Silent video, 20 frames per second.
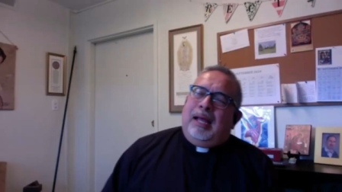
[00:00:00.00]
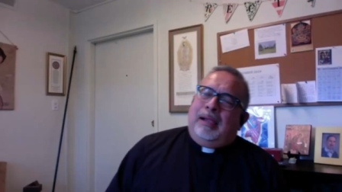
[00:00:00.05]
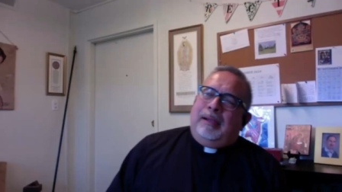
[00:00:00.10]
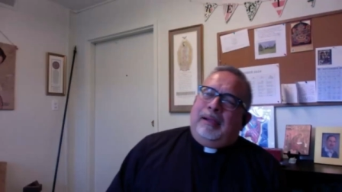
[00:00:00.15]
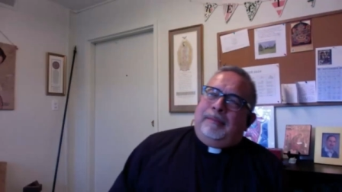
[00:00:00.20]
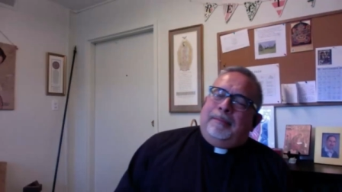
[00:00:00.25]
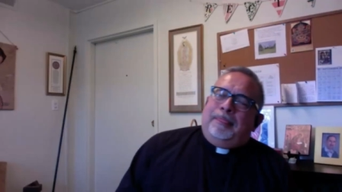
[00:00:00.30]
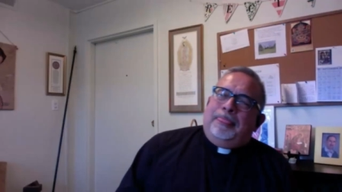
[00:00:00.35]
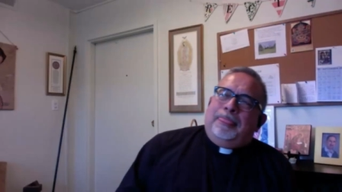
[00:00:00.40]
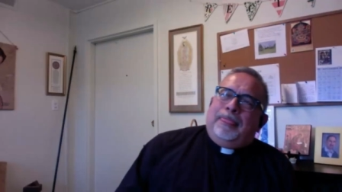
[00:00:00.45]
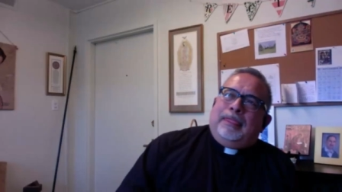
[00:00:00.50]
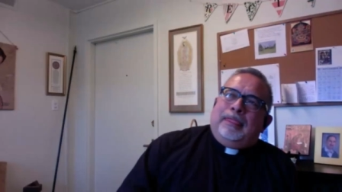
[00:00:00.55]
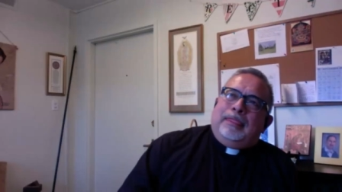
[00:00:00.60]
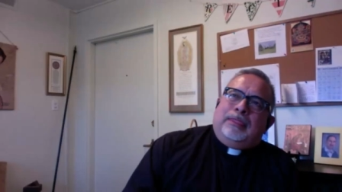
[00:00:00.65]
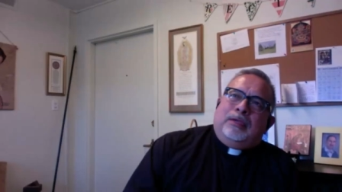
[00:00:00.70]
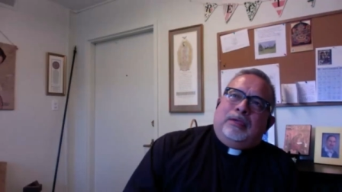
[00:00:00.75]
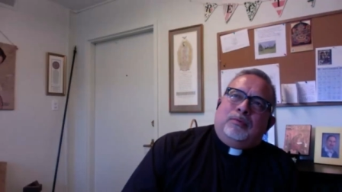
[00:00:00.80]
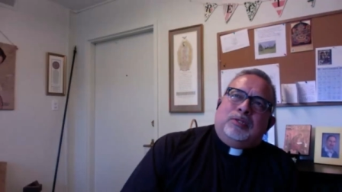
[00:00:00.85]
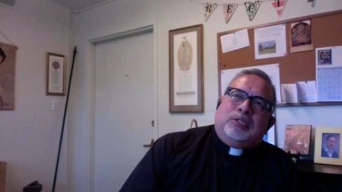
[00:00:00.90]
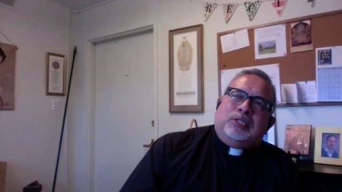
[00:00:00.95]

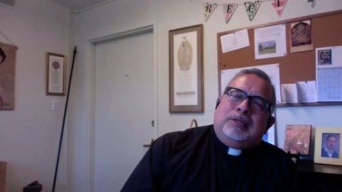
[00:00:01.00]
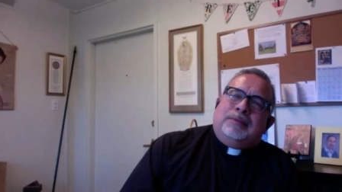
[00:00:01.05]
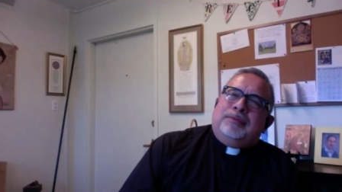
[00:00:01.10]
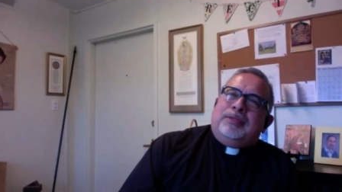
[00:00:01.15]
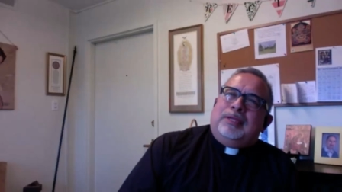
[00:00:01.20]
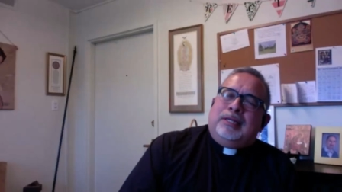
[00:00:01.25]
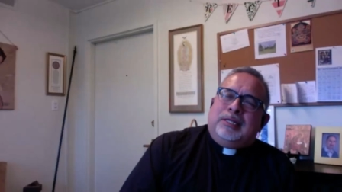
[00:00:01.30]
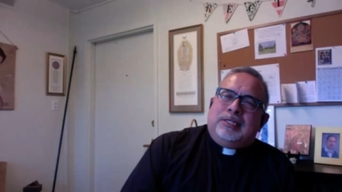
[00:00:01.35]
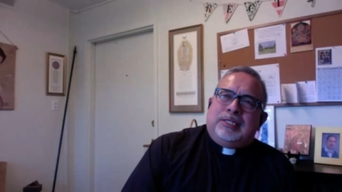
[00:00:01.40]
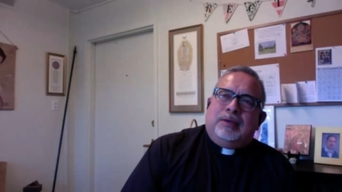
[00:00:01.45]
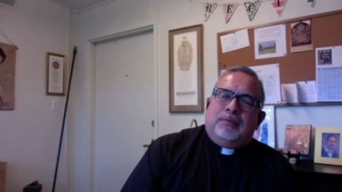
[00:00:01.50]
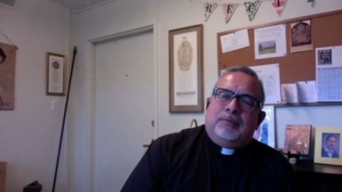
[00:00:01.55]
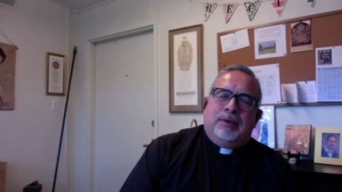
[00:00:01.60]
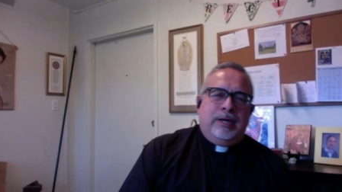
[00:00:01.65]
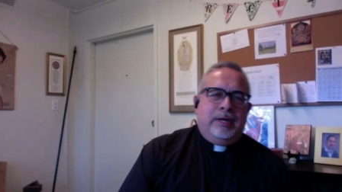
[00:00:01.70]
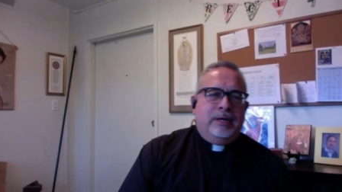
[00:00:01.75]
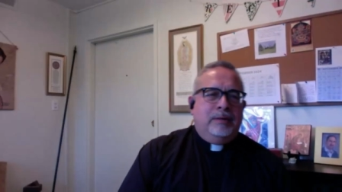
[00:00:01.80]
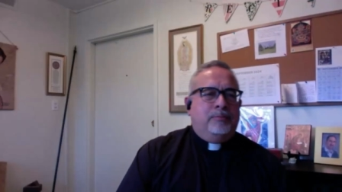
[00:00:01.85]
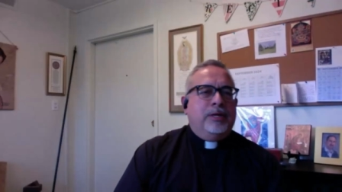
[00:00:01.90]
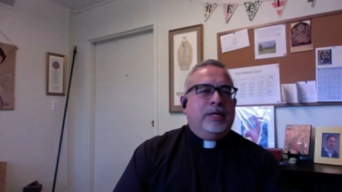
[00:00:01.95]
There was something else I
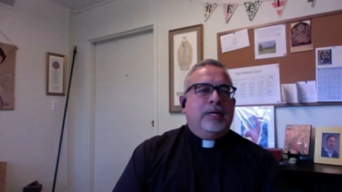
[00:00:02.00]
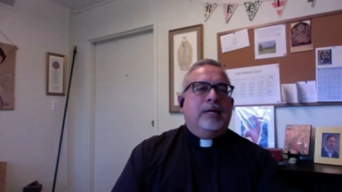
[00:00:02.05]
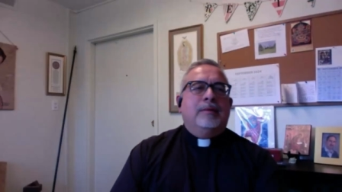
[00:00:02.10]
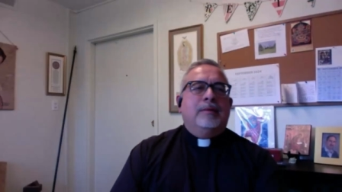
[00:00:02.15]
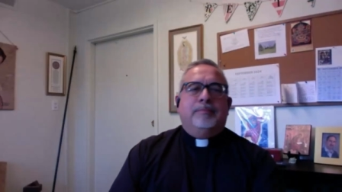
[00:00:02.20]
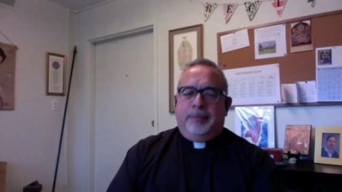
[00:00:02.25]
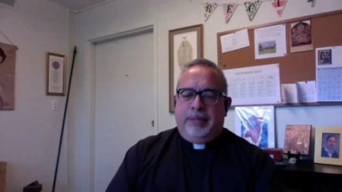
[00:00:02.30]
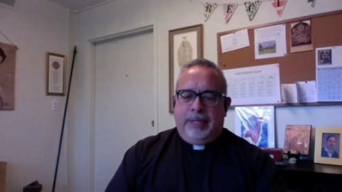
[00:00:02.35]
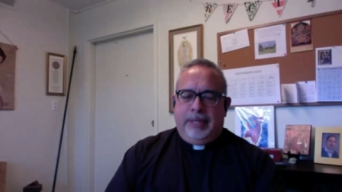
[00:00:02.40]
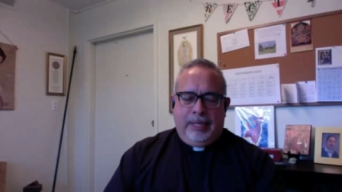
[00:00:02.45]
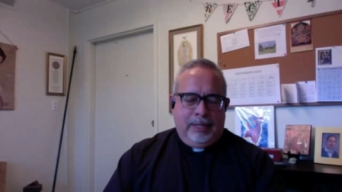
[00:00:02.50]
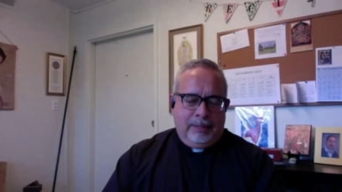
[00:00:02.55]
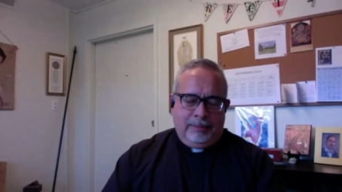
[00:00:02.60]
wanted to bring up.